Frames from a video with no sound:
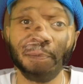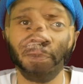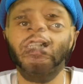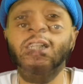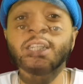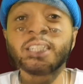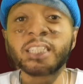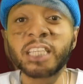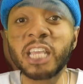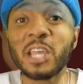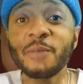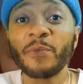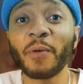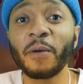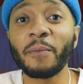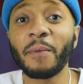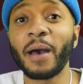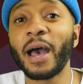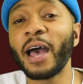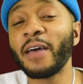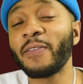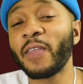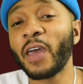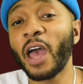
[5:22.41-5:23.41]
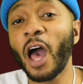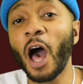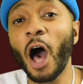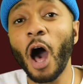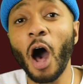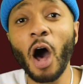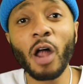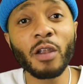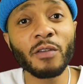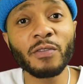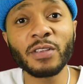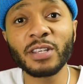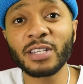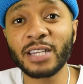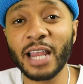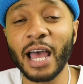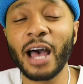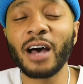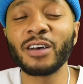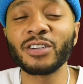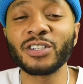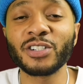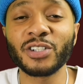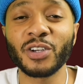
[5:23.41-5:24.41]
Just keep in mind that all of the
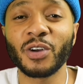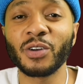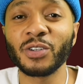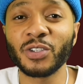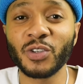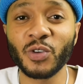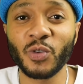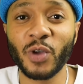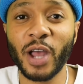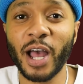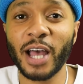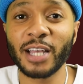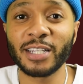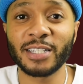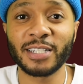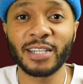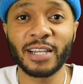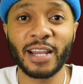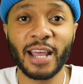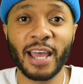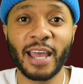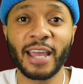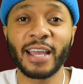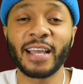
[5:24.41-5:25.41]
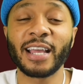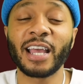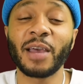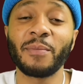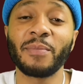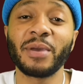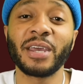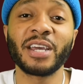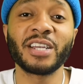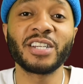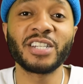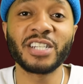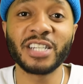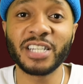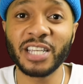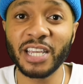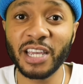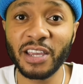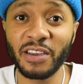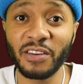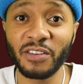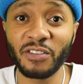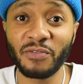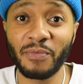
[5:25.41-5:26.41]
styles shown to you guys today can be
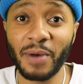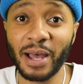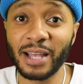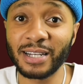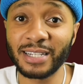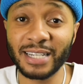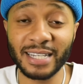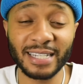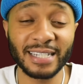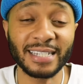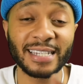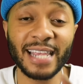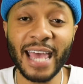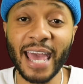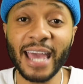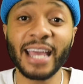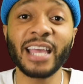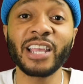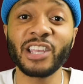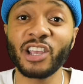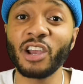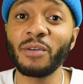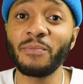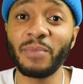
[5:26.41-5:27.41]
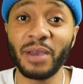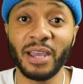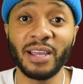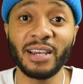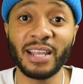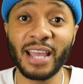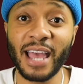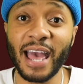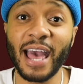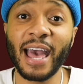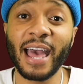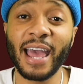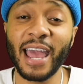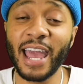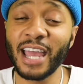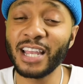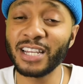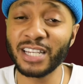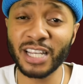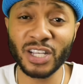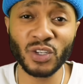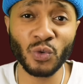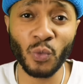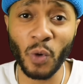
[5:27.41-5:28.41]
achieved by just taking your beanie hat
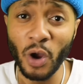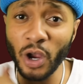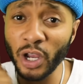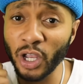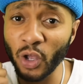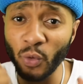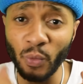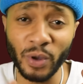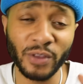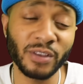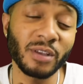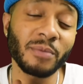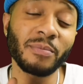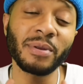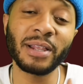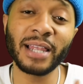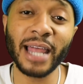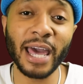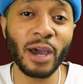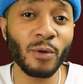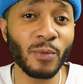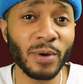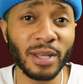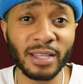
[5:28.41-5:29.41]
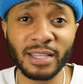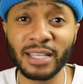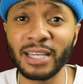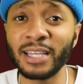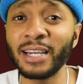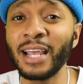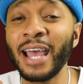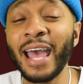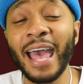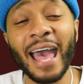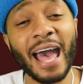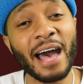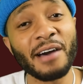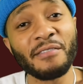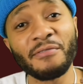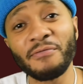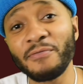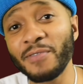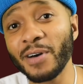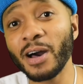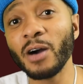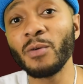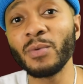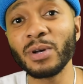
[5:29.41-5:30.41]
and just working with it. Play with it, have
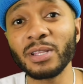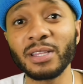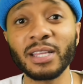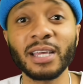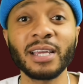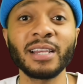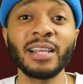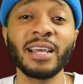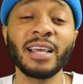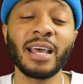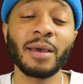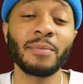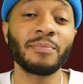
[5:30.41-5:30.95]
fun with it,